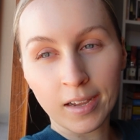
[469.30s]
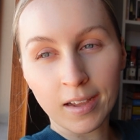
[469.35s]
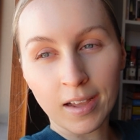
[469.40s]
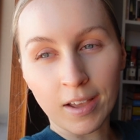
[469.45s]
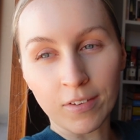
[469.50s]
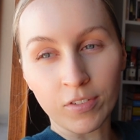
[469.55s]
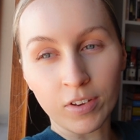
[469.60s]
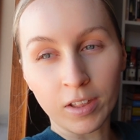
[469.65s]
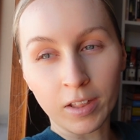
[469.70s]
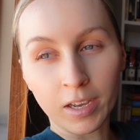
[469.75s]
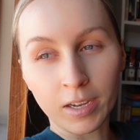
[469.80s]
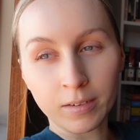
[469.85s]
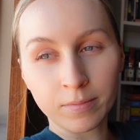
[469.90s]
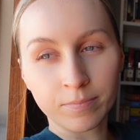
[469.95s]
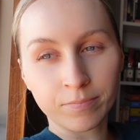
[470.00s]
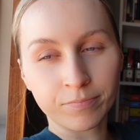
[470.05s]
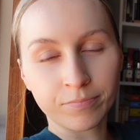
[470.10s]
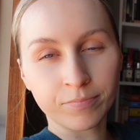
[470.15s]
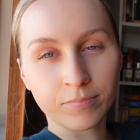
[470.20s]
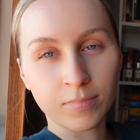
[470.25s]
I feel it.
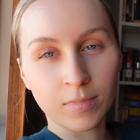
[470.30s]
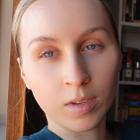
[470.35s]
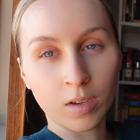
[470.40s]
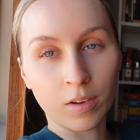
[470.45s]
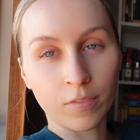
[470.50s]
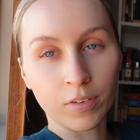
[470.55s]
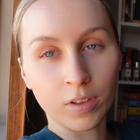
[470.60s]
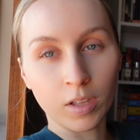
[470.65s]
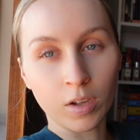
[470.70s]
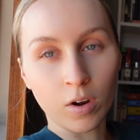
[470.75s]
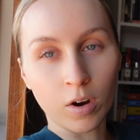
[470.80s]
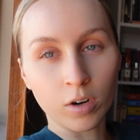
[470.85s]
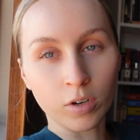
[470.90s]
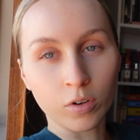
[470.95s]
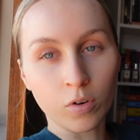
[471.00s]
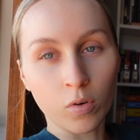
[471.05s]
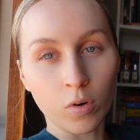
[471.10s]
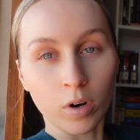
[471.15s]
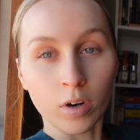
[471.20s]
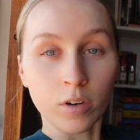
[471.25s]
I feel it
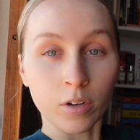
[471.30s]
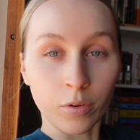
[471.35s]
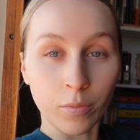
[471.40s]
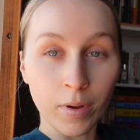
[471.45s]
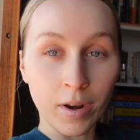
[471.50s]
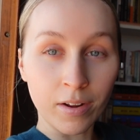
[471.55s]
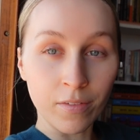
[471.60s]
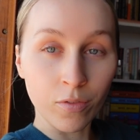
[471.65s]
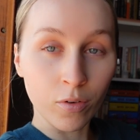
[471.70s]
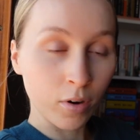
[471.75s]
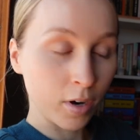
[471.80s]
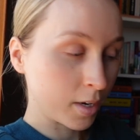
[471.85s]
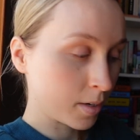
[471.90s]
hardcore. You ready for